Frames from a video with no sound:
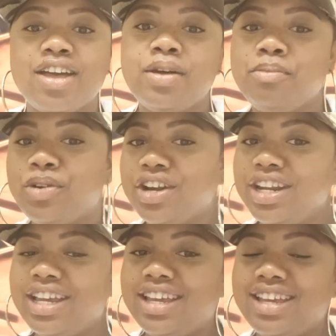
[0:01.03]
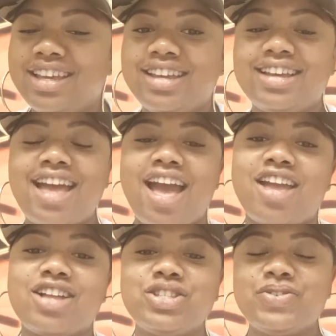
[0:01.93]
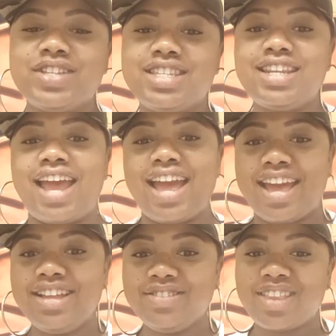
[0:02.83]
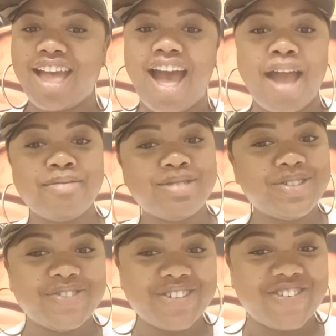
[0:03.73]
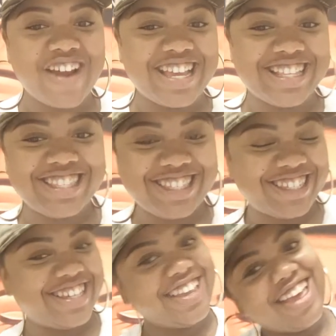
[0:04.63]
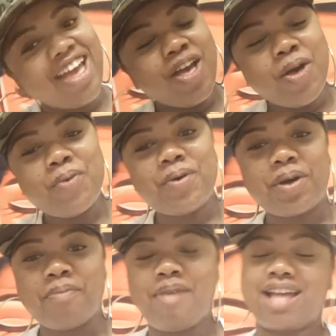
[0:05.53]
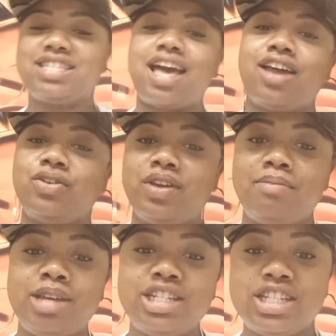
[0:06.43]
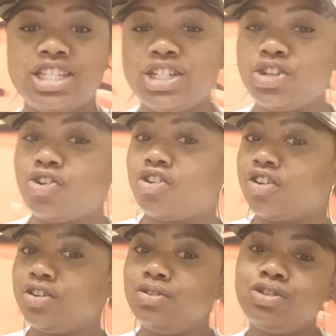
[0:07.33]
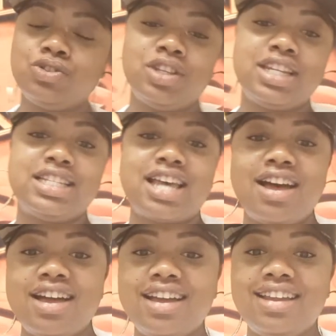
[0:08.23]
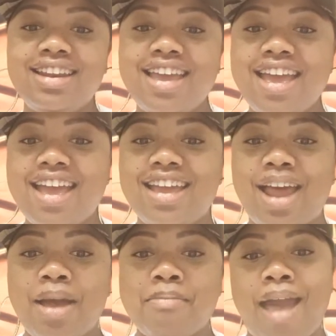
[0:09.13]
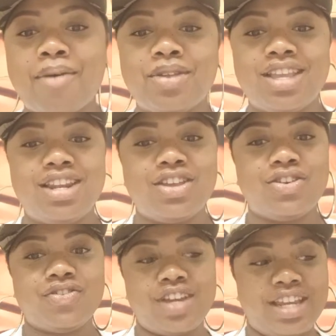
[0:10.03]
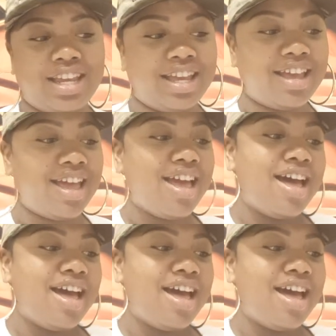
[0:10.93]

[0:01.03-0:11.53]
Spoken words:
Good morning. How y'all doing today? I'm doing great. Welcome back to Our New Image. This is your Oracle, Jewel of the Dawn, and I am back with another reading.